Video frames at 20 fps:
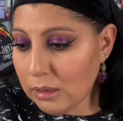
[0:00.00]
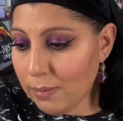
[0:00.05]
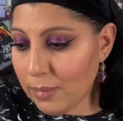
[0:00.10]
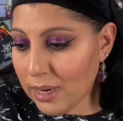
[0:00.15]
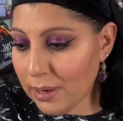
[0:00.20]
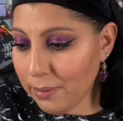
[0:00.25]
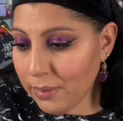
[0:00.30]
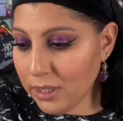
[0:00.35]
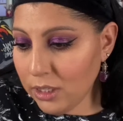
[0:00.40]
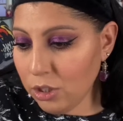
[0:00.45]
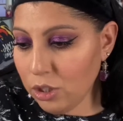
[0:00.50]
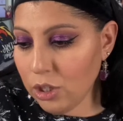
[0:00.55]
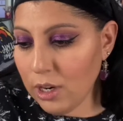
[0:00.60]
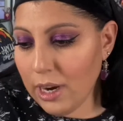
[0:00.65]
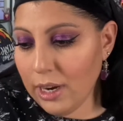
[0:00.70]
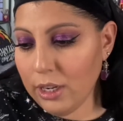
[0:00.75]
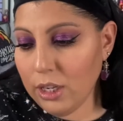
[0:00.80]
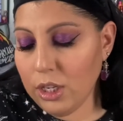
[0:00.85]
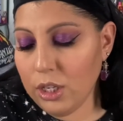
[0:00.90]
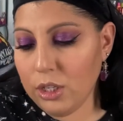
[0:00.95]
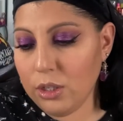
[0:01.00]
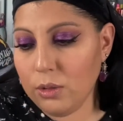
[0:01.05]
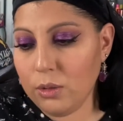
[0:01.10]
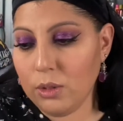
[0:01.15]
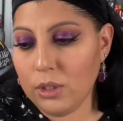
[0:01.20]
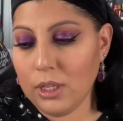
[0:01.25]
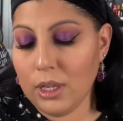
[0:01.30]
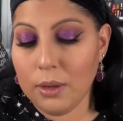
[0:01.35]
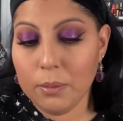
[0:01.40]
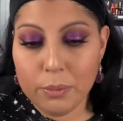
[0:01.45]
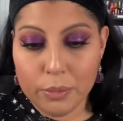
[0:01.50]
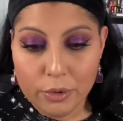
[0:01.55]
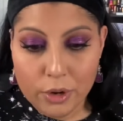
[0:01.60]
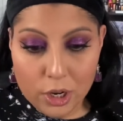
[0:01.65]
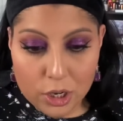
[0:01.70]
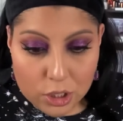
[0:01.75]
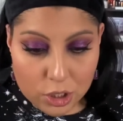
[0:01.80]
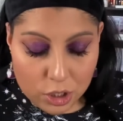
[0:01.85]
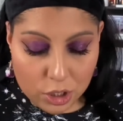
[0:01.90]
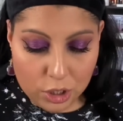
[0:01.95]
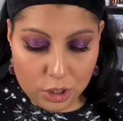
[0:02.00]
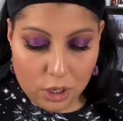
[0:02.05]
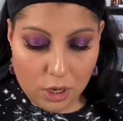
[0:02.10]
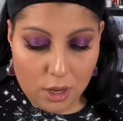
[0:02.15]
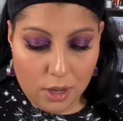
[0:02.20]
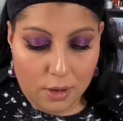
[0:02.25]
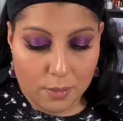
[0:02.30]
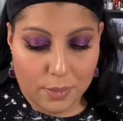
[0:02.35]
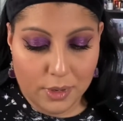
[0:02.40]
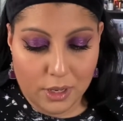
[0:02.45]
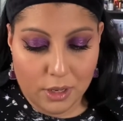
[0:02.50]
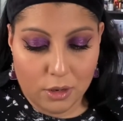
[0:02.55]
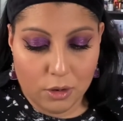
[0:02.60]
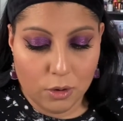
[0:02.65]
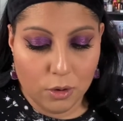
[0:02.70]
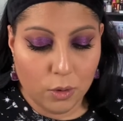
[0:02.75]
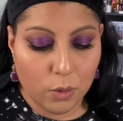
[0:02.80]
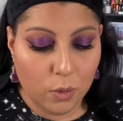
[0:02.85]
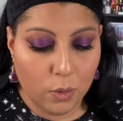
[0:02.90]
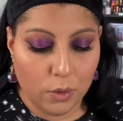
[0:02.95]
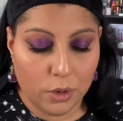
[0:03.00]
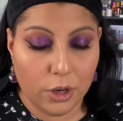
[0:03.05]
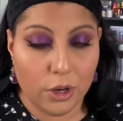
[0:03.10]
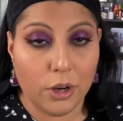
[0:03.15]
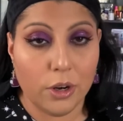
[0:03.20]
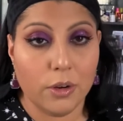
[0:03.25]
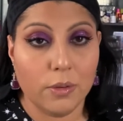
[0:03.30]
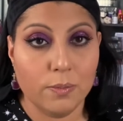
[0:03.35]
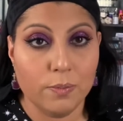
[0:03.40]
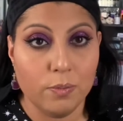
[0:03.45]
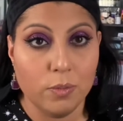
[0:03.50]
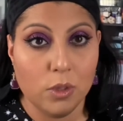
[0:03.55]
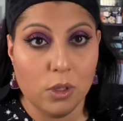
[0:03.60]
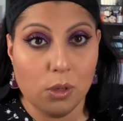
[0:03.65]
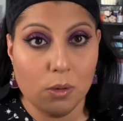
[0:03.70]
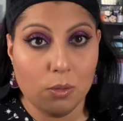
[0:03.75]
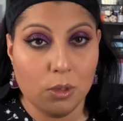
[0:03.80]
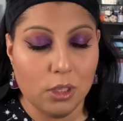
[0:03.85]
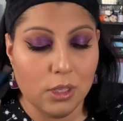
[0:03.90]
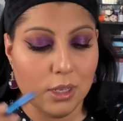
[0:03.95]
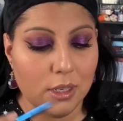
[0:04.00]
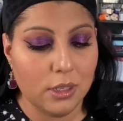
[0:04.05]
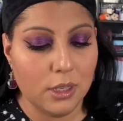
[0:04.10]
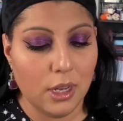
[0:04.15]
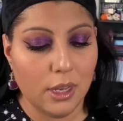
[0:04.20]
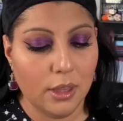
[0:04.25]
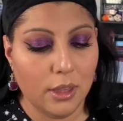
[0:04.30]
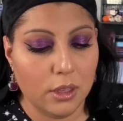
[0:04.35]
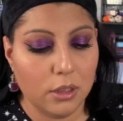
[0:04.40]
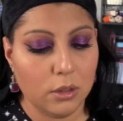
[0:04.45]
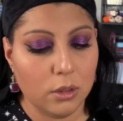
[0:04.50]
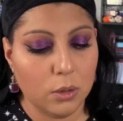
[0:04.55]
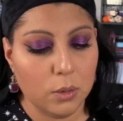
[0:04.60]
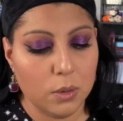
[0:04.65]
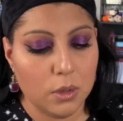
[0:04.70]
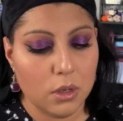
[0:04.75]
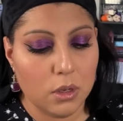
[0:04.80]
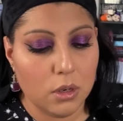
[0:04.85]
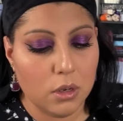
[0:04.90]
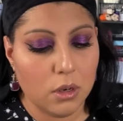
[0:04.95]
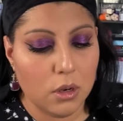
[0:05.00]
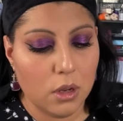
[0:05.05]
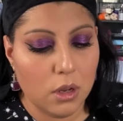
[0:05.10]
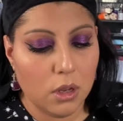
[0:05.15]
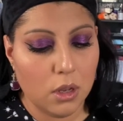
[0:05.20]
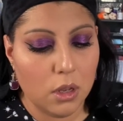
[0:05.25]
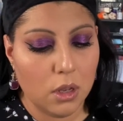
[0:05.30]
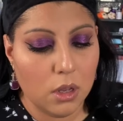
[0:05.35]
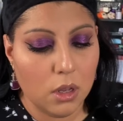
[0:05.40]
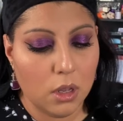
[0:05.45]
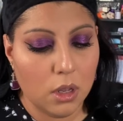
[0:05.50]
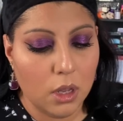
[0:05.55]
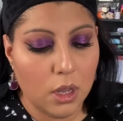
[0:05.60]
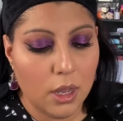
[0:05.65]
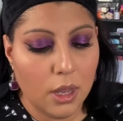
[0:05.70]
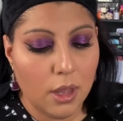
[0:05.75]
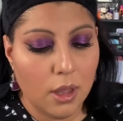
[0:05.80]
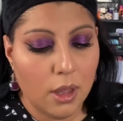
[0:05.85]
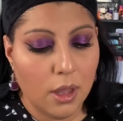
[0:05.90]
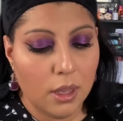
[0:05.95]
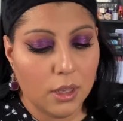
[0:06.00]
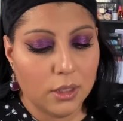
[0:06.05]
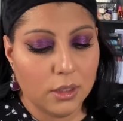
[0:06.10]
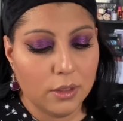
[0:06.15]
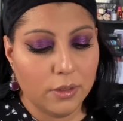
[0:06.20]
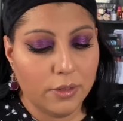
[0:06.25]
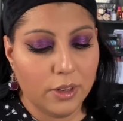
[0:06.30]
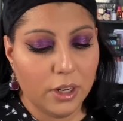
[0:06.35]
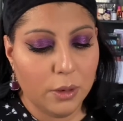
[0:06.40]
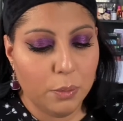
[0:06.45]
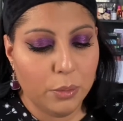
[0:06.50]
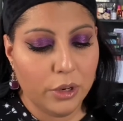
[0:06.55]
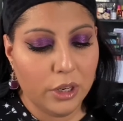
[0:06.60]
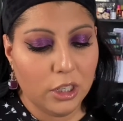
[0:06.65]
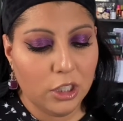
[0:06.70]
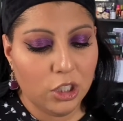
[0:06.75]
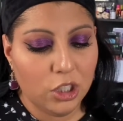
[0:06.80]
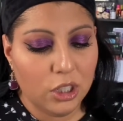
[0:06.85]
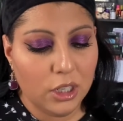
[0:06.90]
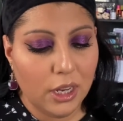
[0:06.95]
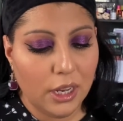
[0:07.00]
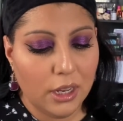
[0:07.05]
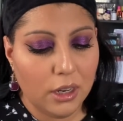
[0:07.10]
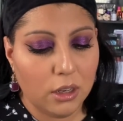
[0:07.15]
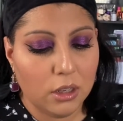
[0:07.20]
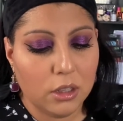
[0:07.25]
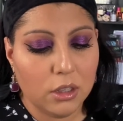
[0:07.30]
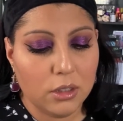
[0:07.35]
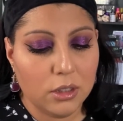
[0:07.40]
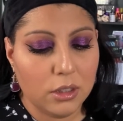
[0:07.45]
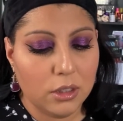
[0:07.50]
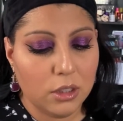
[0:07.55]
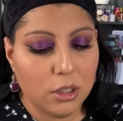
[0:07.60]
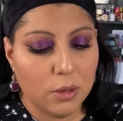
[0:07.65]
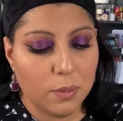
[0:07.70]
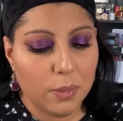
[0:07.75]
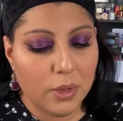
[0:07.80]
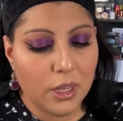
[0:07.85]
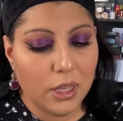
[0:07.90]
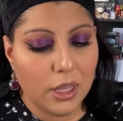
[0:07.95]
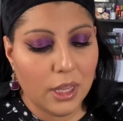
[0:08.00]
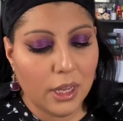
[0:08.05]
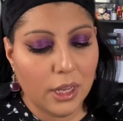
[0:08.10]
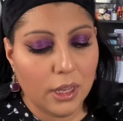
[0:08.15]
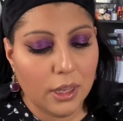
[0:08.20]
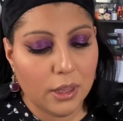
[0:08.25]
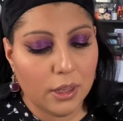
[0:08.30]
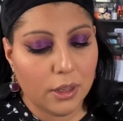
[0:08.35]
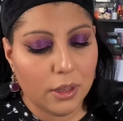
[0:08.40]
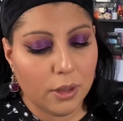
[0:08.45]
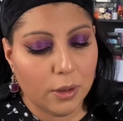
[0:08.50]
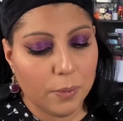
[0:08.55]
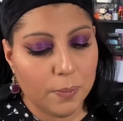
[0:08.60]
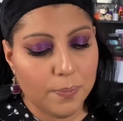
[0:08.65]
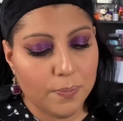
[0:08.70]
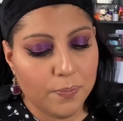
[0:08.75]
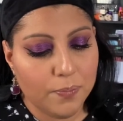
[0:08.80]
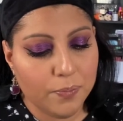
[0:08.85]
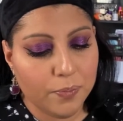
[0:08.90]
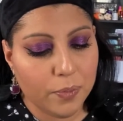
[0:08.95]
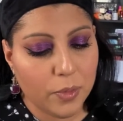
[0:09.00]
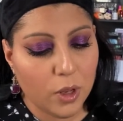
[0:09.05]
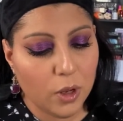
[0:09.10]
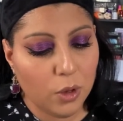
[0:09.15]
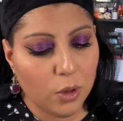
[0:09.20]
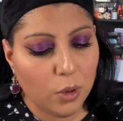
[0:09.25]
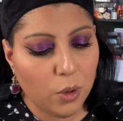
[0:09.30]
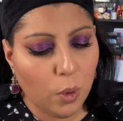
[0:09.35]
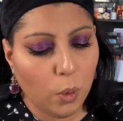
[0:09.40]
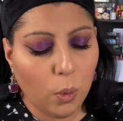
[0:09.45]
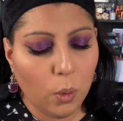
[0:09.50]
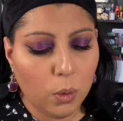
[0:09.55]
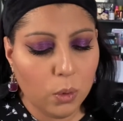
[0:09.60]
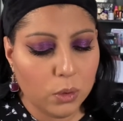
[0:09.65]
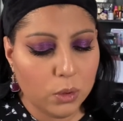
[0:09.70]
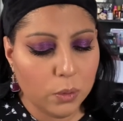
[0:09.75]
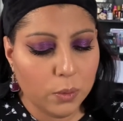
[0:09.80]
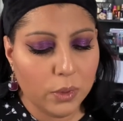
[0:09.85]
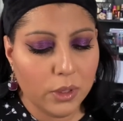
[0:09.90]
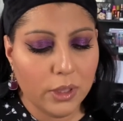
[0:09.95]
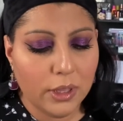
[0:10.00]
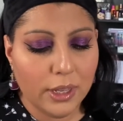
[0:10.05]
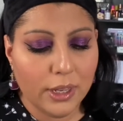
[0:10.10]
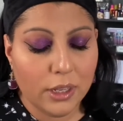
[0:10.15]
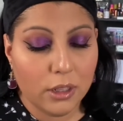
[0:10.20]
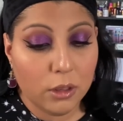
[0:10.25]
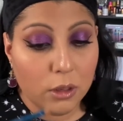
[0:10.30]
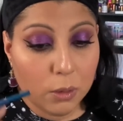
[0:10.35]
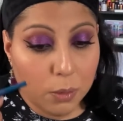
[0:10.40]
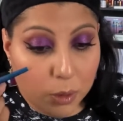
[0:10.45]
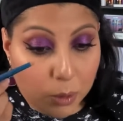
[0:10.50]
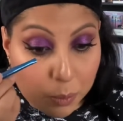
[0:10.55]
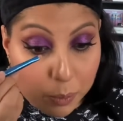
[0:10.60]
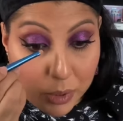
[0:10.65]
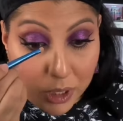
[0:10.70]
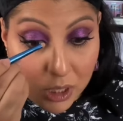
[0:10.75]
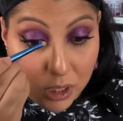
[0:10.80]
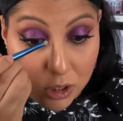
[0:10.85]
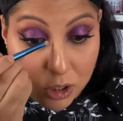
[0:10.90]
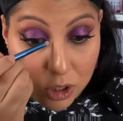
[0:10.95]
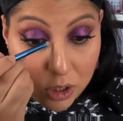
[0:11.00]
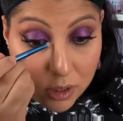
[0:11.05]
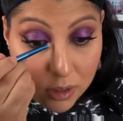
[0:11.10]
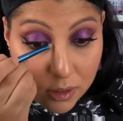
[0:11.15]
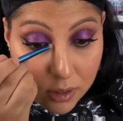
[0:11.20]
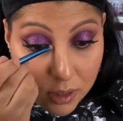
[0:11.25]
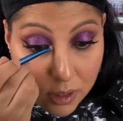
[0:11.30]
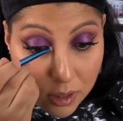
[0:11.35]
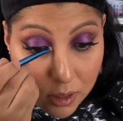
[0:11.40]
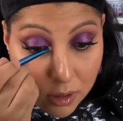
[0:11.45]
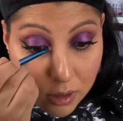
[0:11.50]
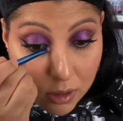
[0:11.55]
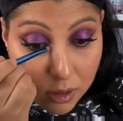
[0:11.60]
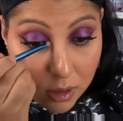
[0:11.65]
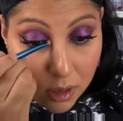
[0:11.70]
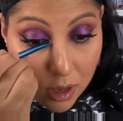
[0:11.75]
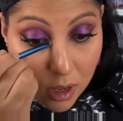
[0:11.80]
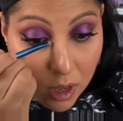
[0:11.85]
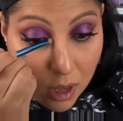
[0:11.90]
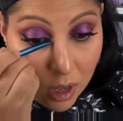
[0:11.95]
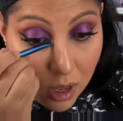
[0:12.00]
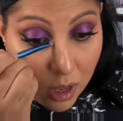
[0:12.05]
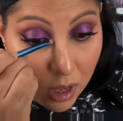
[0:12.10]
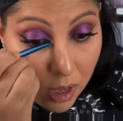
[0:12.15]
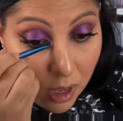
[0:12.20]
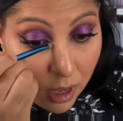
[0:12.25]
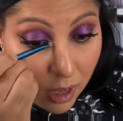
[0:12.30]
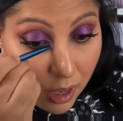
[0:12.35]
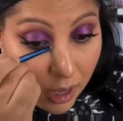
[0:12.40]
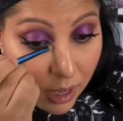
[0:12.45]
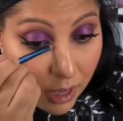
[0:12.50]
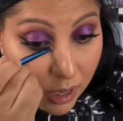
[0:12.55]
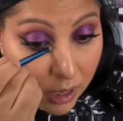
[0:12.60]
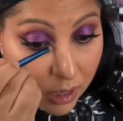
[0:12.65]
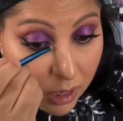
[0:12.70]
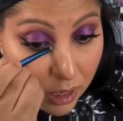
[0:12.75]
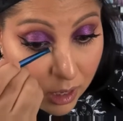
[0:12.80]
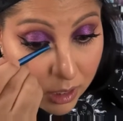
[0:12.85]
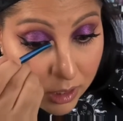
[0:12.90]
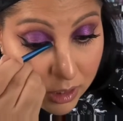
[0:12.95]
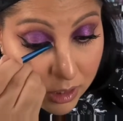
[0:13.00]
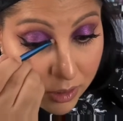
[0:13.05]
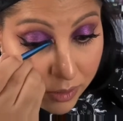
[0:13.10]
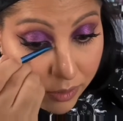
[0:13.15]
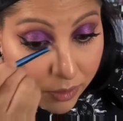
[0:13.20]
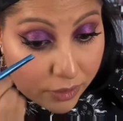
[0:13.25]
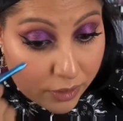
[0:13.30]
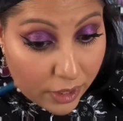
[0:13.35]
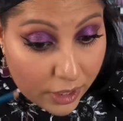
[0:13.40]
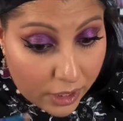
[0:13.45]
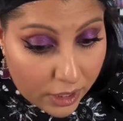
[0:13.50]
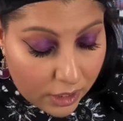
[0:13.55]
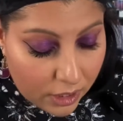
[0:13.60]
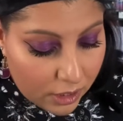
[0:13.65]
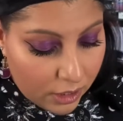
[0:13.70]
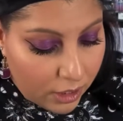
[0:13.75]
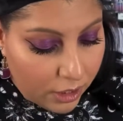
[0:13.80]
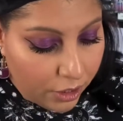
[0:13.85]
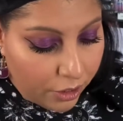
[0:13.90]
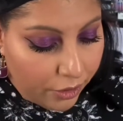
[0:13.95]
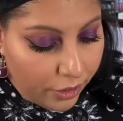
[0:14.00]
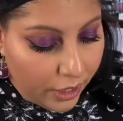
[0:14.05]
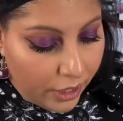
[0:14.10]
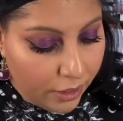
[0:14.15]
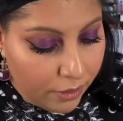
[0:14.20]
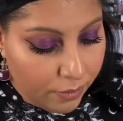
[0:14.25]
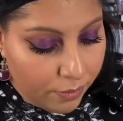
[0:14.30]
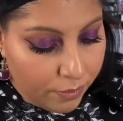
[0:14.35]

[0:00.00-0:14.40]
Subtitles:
but I'm gonna try to use a brush on my inner corner. So I'm just gonna take this one. It's a very pretty shade. It looks to be like gold with like a little bit of peach in there, and it's very glittery.